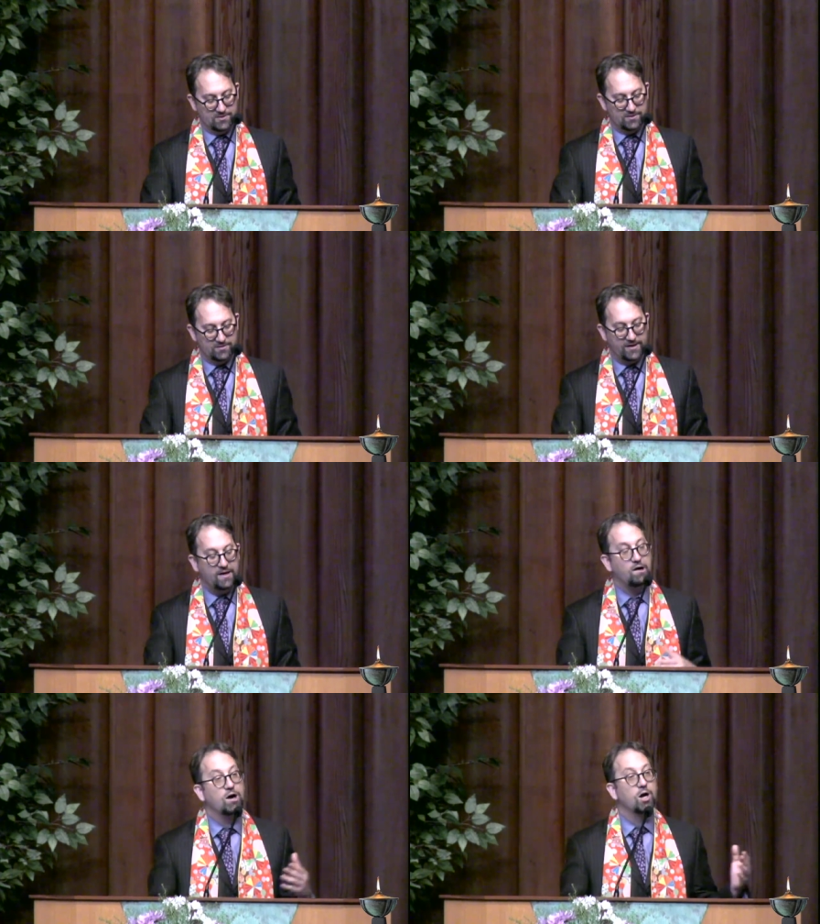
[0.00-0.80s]
They
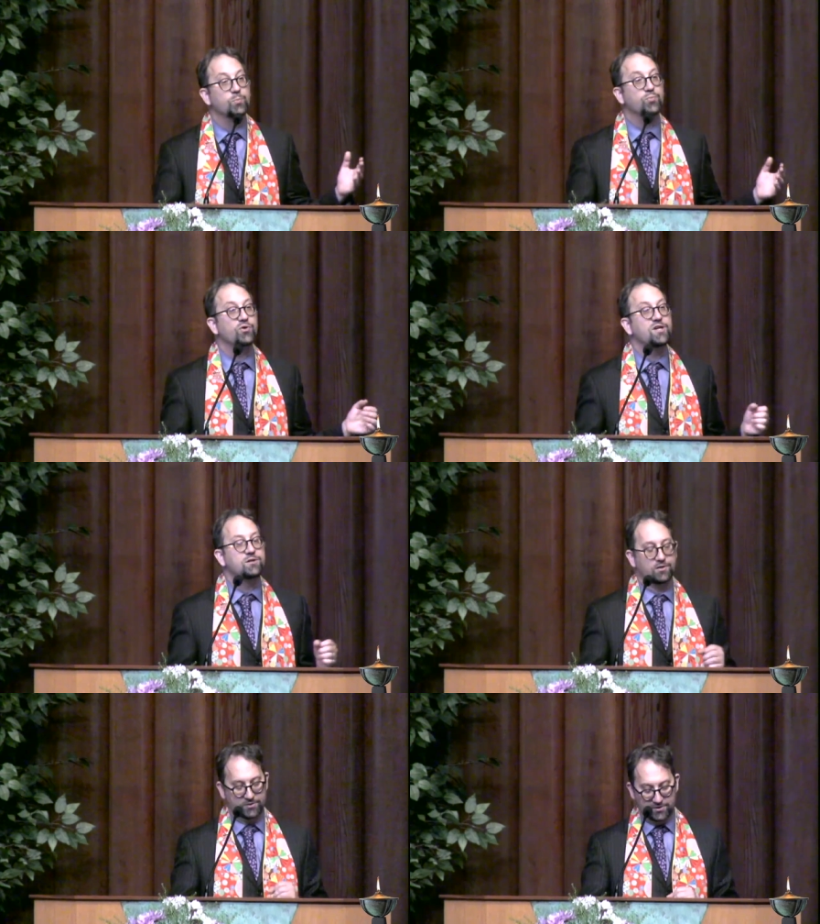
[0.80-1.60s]
are
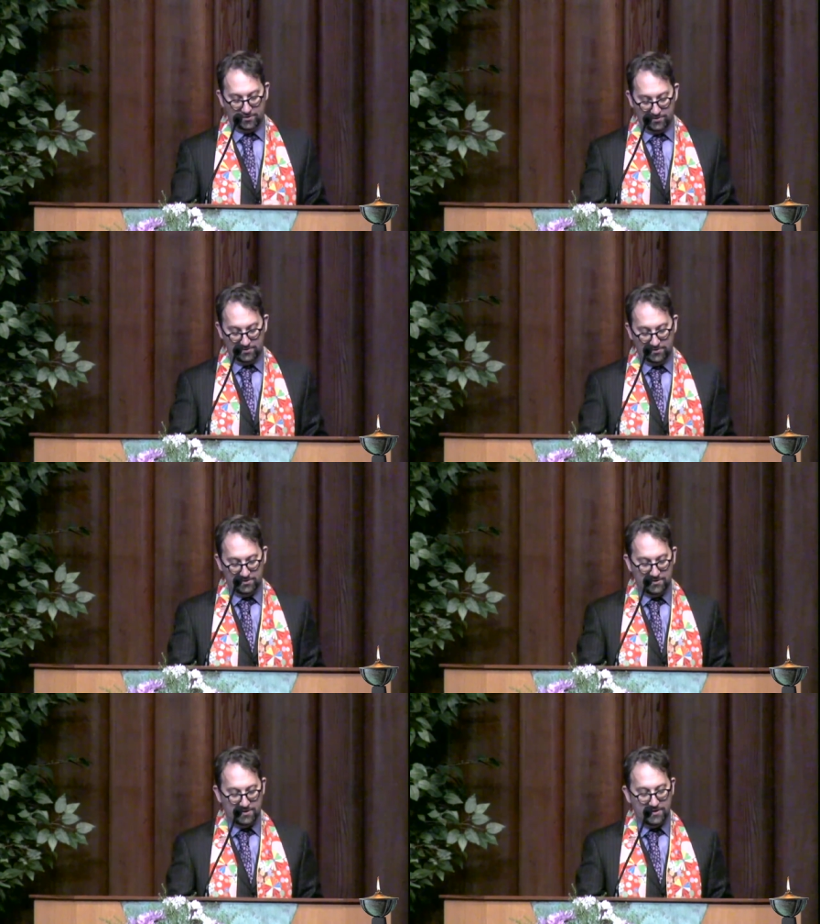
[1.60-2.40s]
precursor,
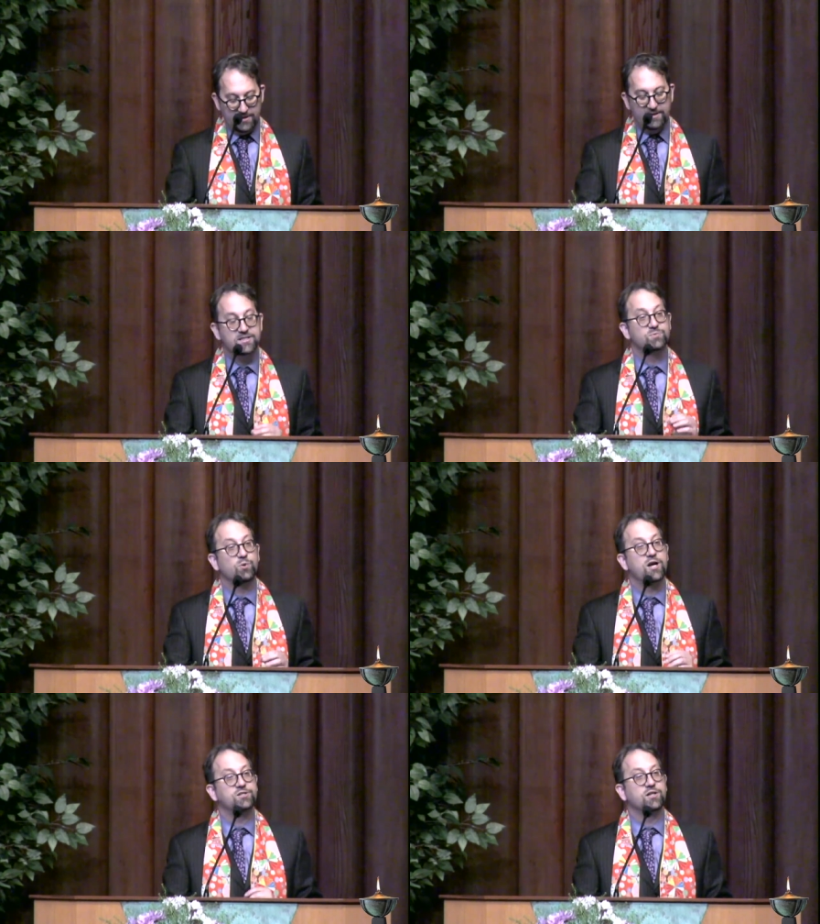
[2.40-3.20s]
an
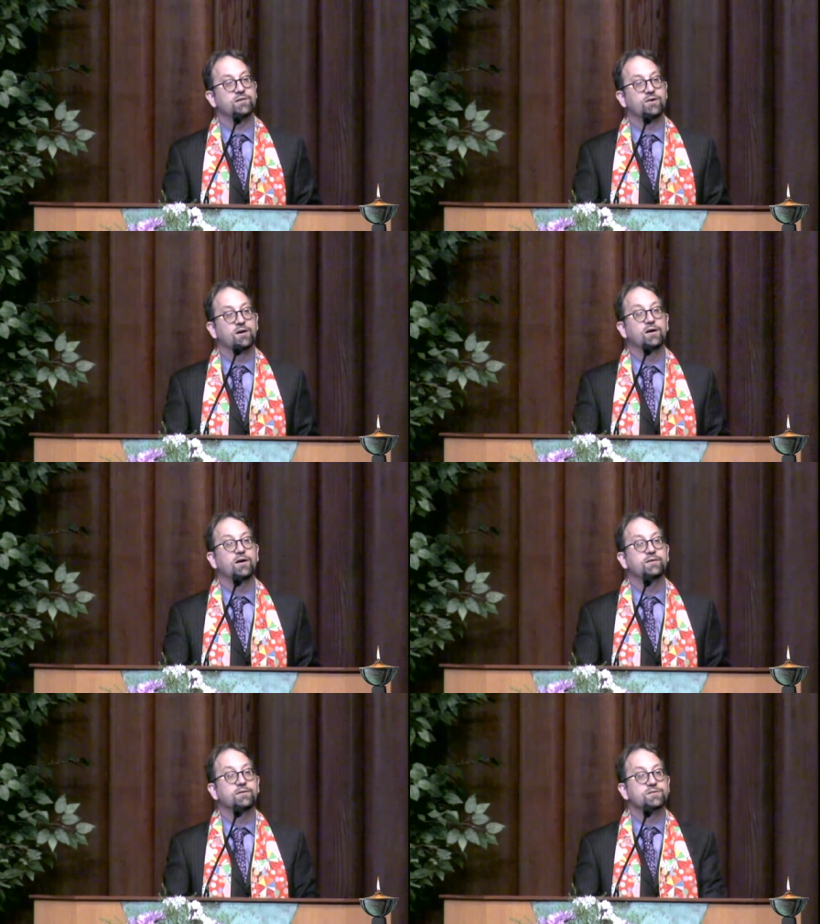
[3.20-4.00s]
expression of our
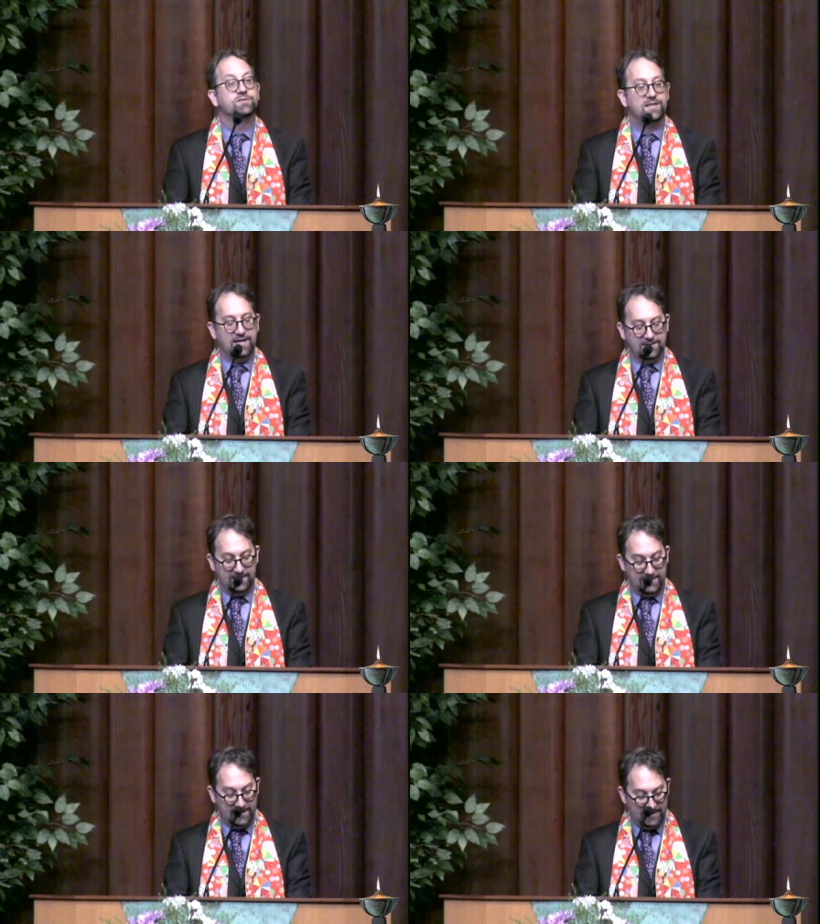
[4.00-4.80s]

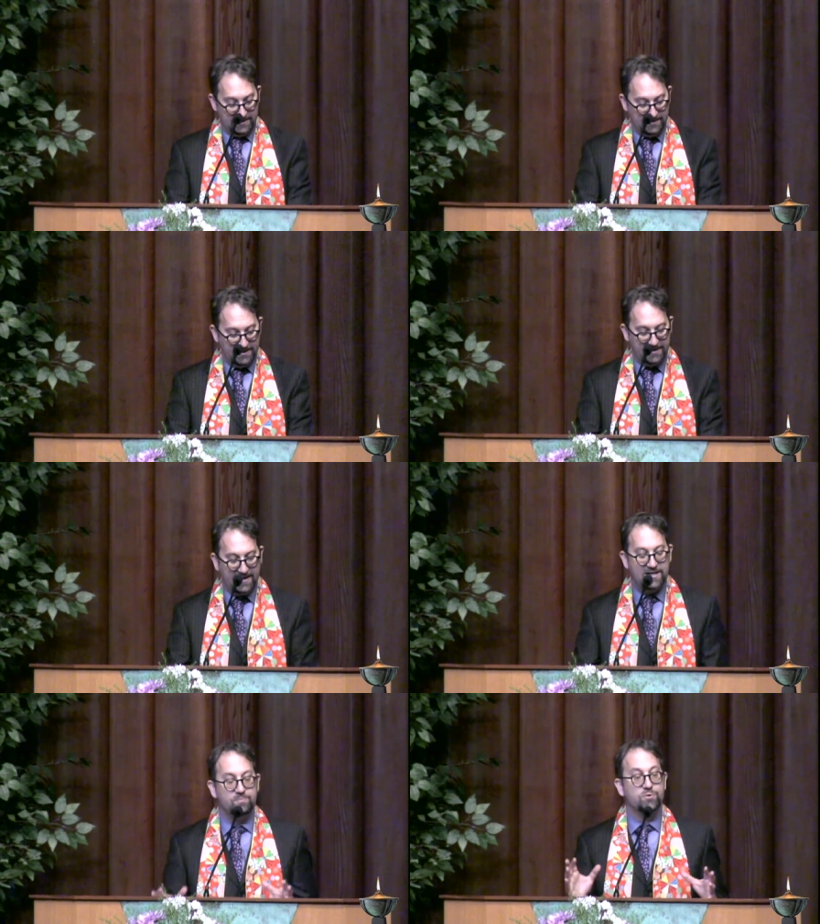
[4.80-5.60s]
understanding that
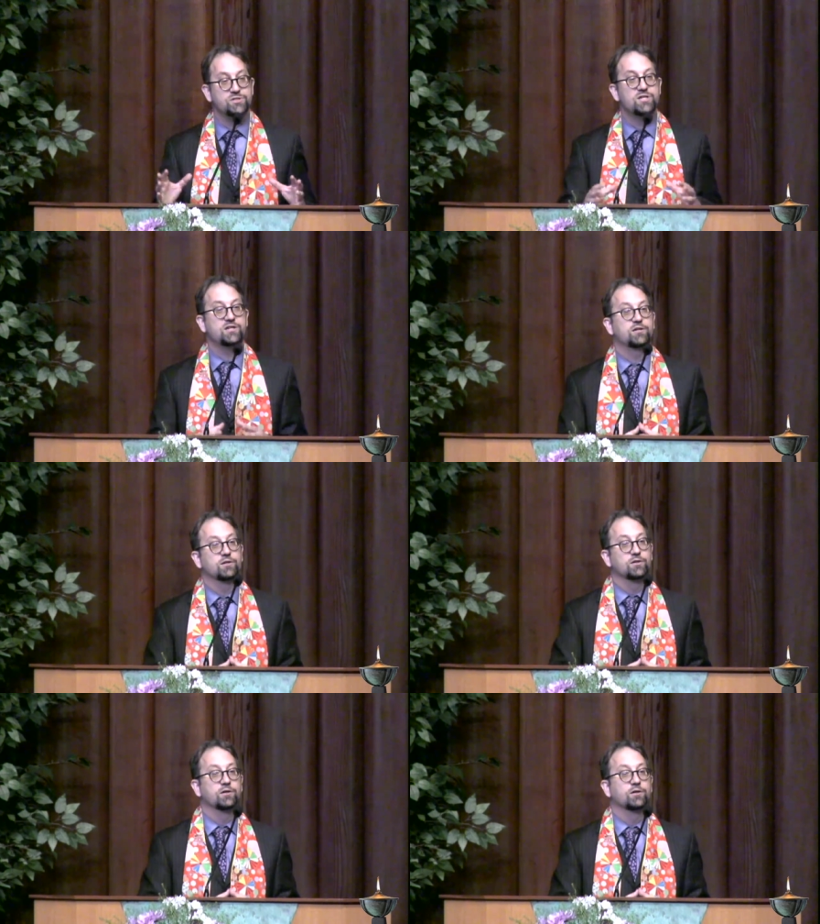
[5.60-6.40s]
any
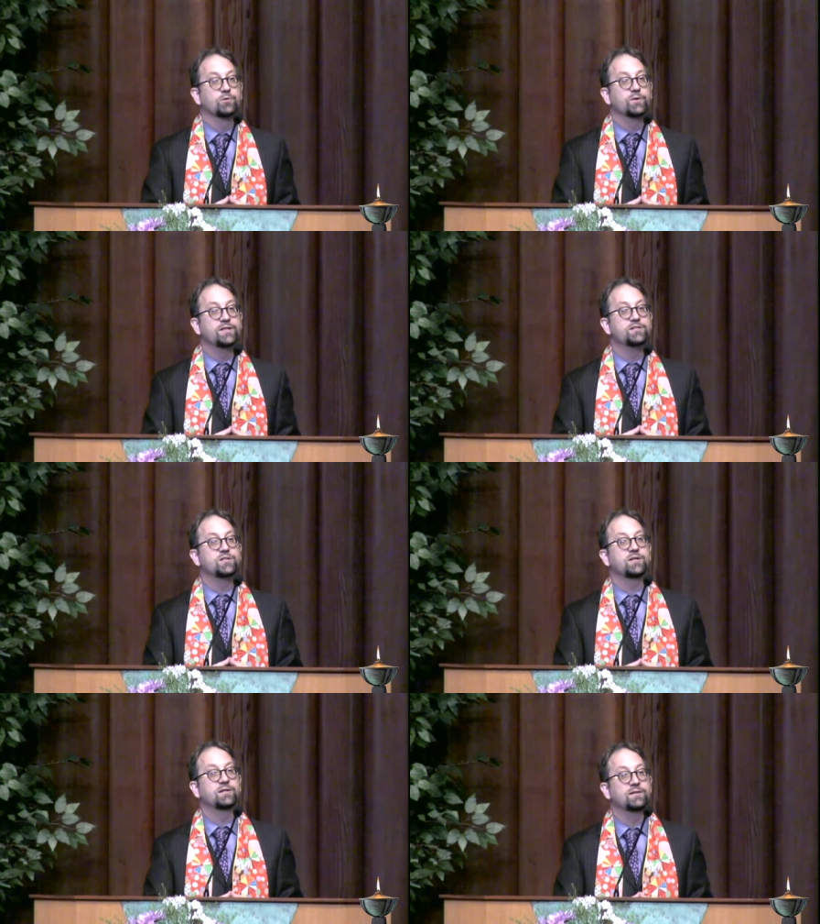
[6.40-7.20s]
particular
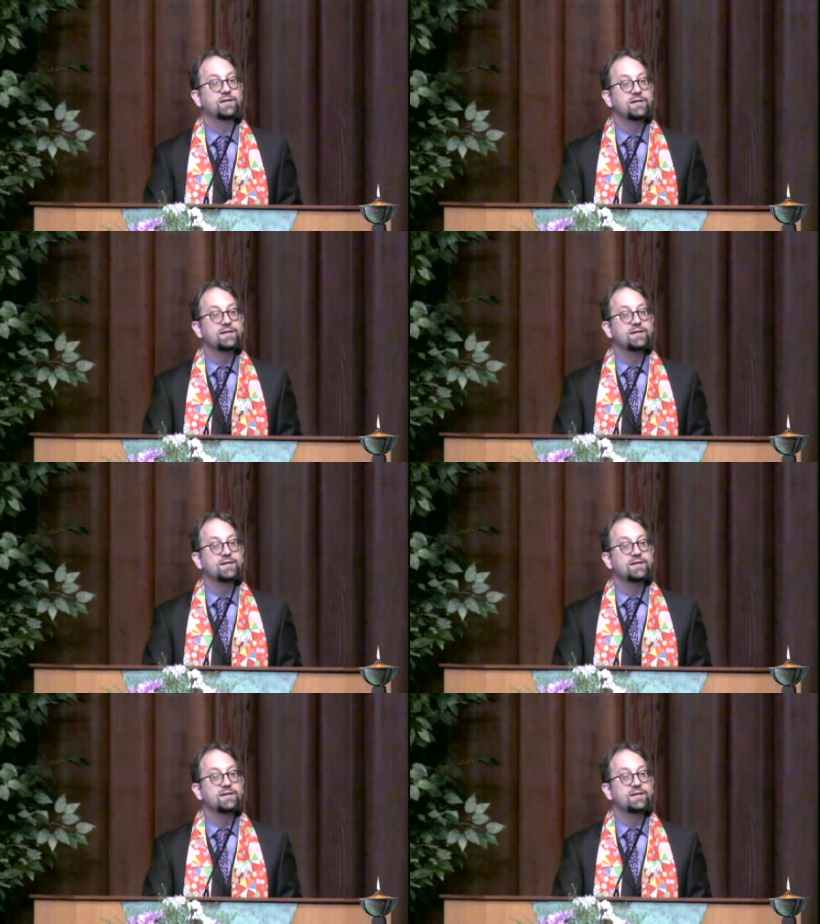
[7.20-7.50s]
religion